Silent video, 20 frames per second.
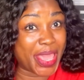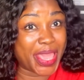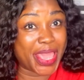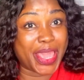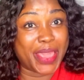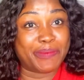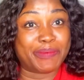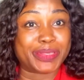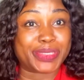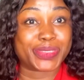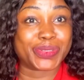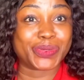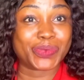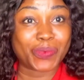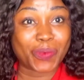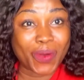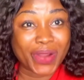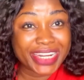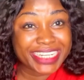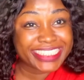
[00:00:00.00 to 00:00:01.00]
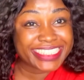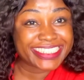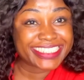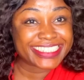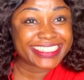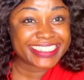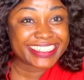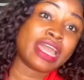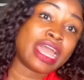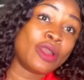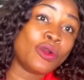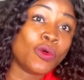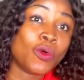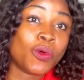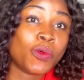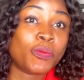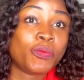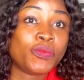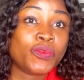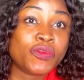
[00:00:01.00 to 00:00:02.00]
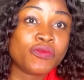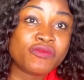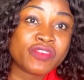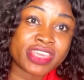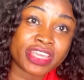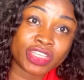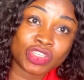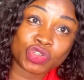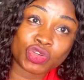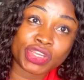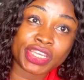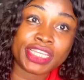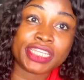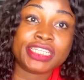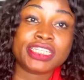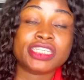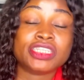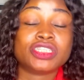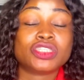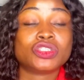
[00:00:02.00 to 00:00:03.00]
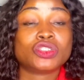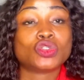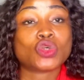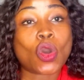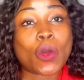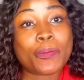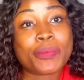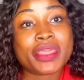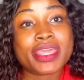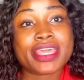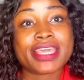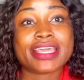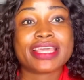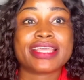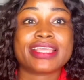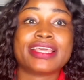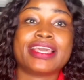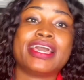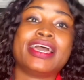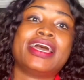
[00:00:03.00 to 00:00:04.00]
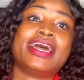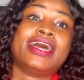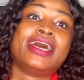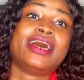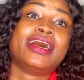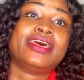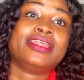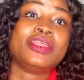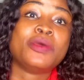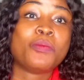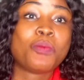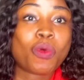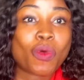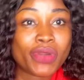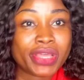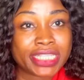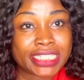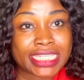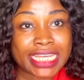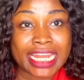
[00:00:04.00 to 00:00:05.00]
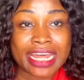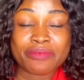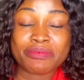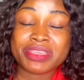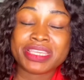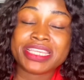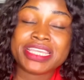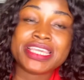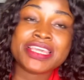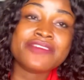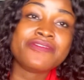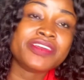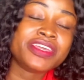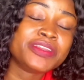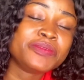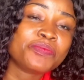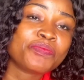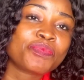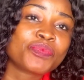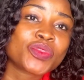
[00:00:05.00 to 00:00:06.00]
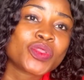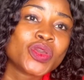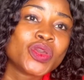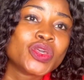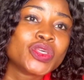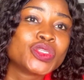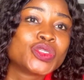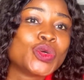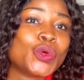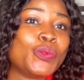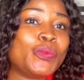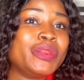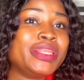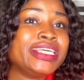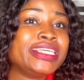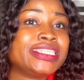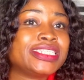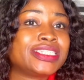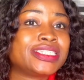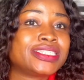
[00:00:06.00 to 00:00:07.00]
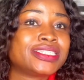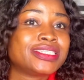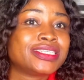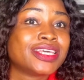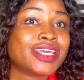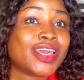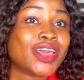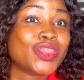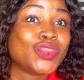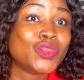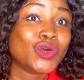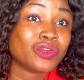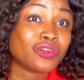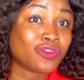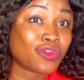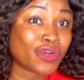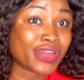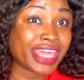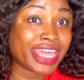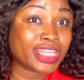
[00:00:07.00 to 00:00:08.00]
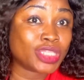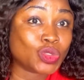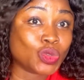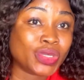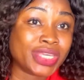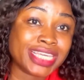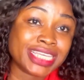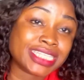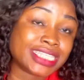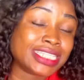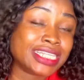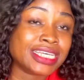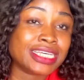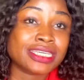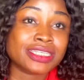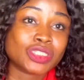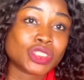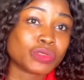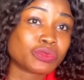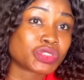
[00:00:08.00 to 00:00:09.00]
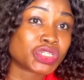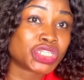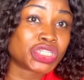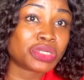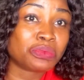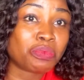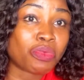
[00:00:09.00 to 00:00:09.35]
Episode 1. I hope you'll be enjoying this topic, the points that I'll be giving. So please don't forget to hit the subscription